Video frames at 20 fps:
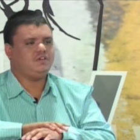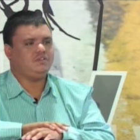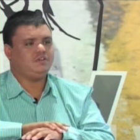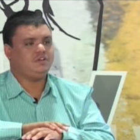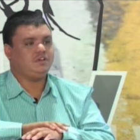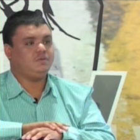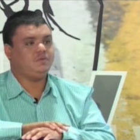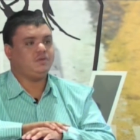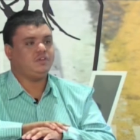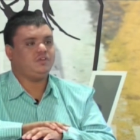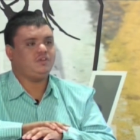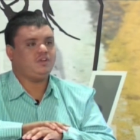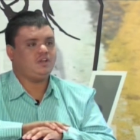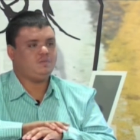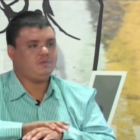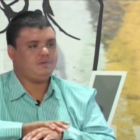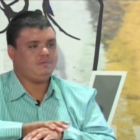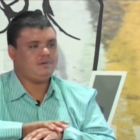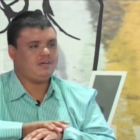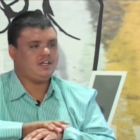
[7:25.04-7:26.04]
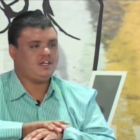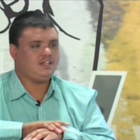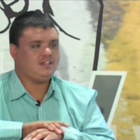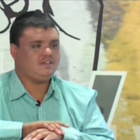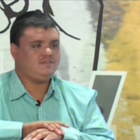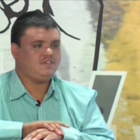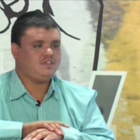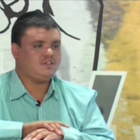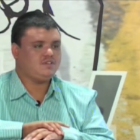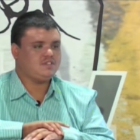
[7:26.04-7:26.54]
whether or not we're paying
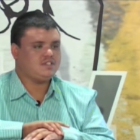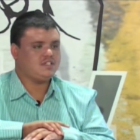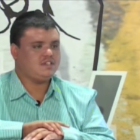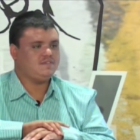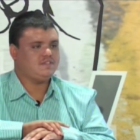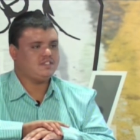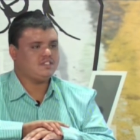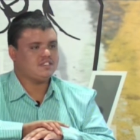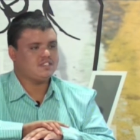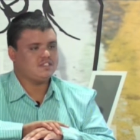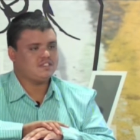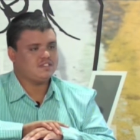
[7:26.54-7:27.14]
for those services.